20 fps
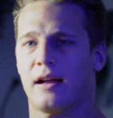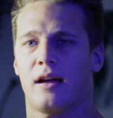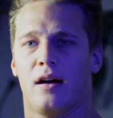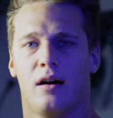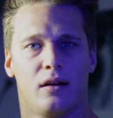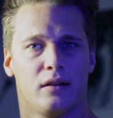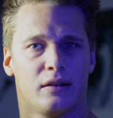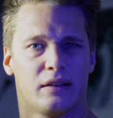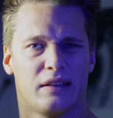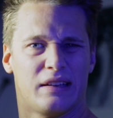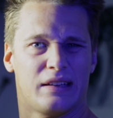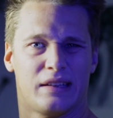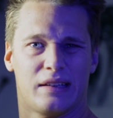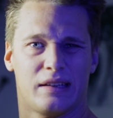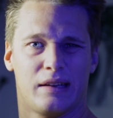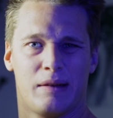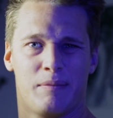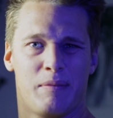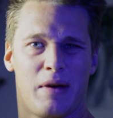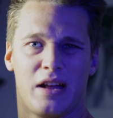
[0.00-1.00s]
I can't
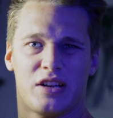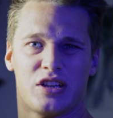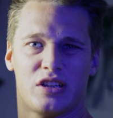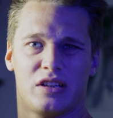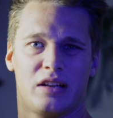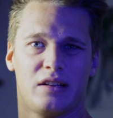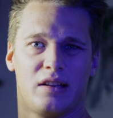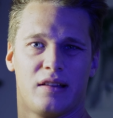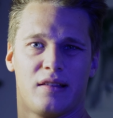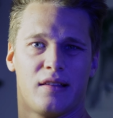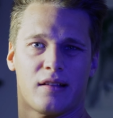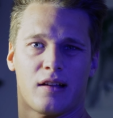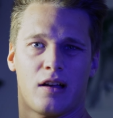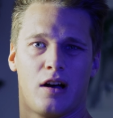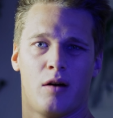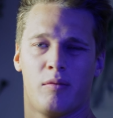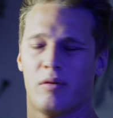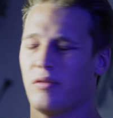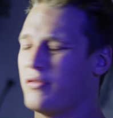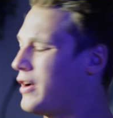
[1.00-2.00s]
imagine that this is
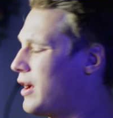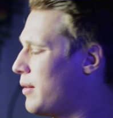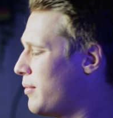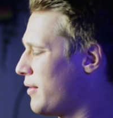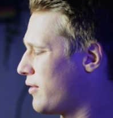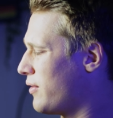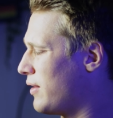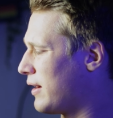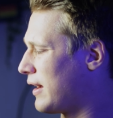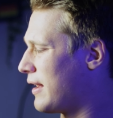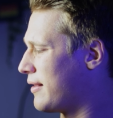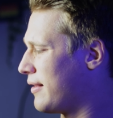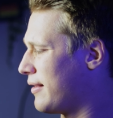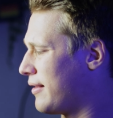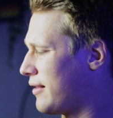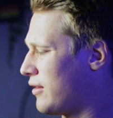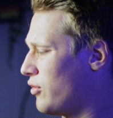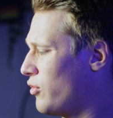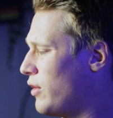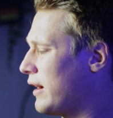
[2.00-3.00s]
carbon fiber, so I guess
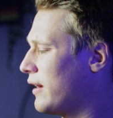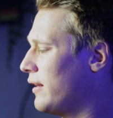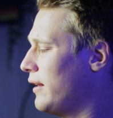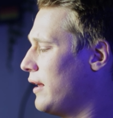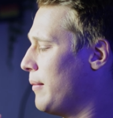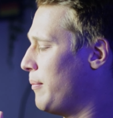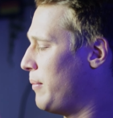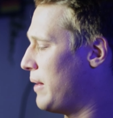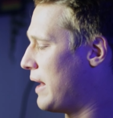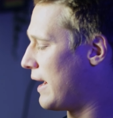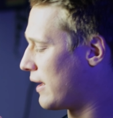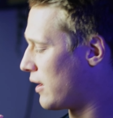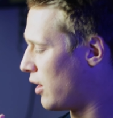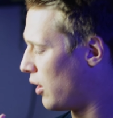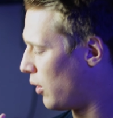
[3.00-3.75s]
this is a regular black